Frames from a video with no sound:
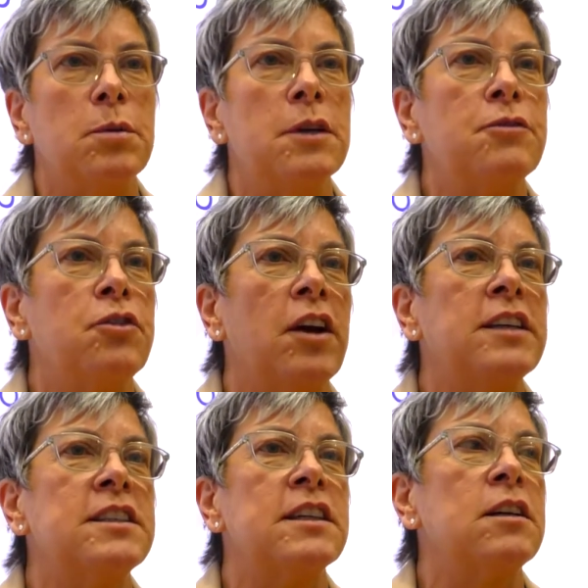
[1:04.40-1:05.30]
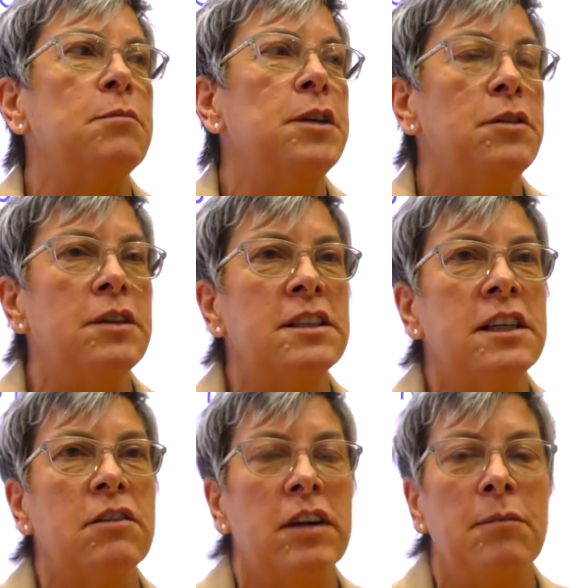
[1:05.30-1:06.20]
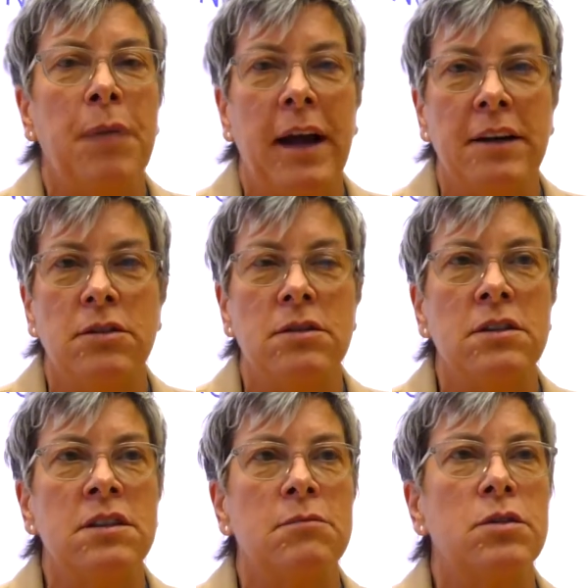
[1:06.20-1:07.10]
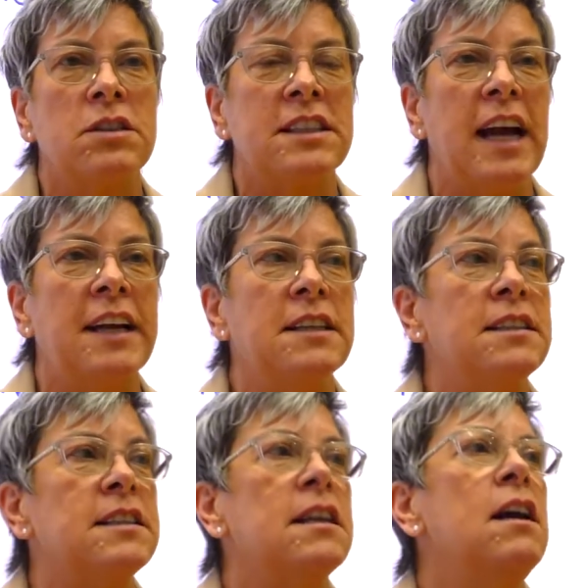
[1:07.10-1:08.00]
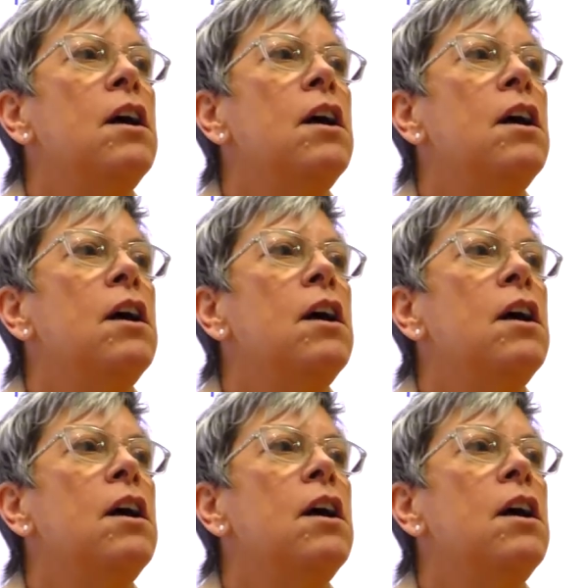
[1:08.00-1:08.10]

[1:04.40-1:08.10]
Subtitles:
We've created a community green panels amongst tenants.